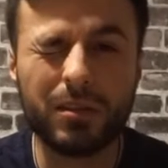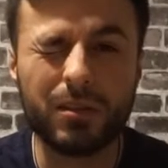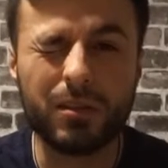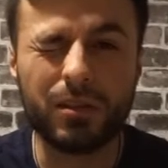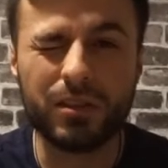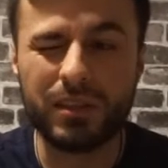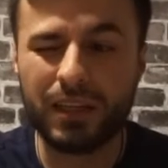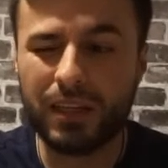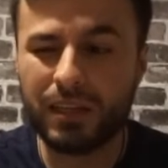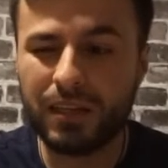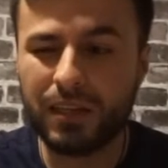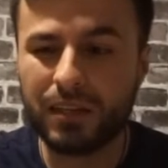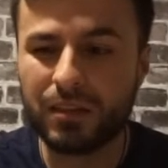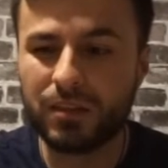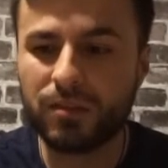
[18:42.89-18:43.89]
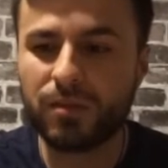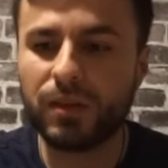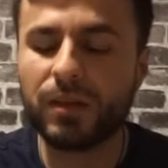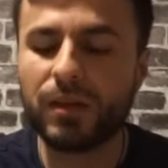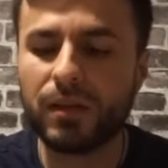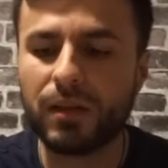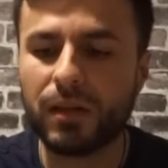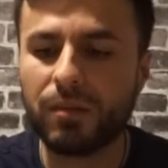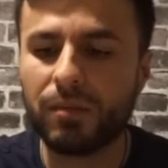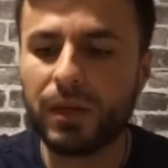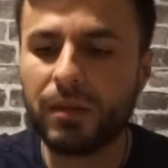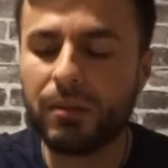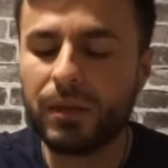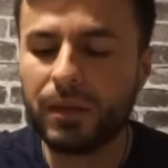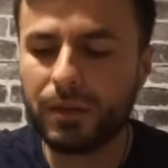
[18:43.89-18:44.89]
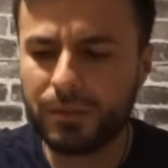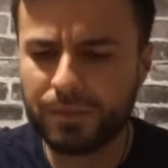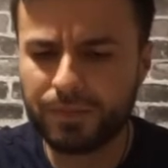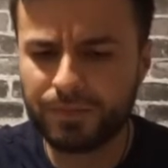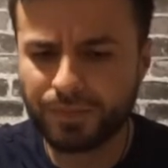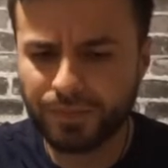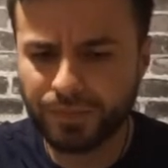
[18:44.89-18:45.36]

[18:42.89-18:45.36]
to understand that and just feeling that maybe